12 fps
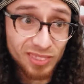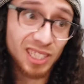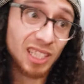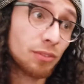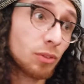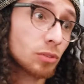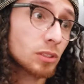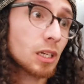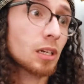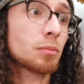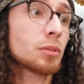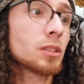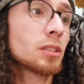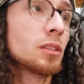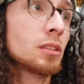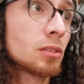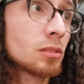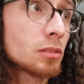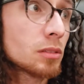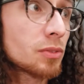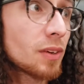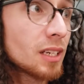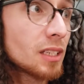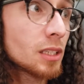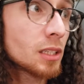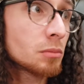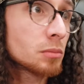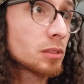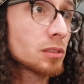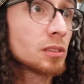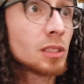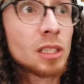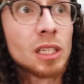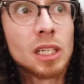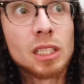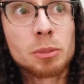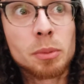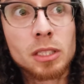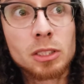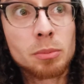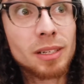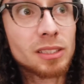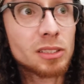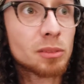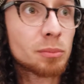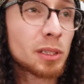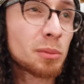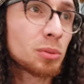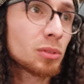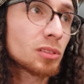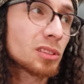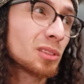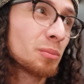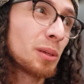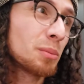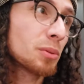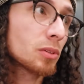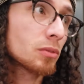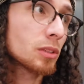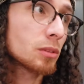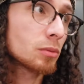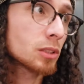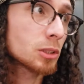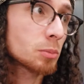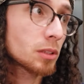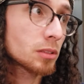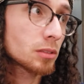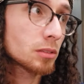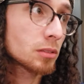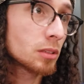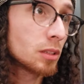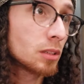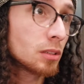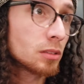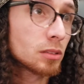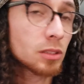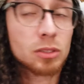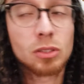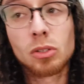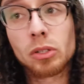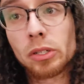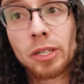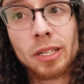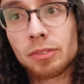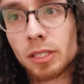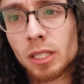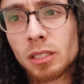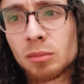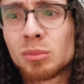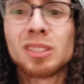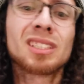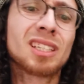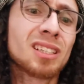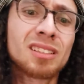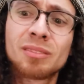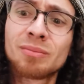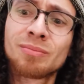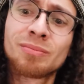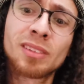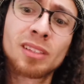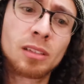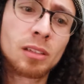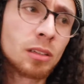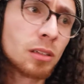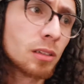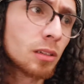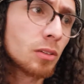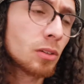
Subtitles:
Evo's got a bunch, you know, it's fighting games. It's sponsored by certain people. Certain people don't really want to sponsor such a gory graphic game. Just like, you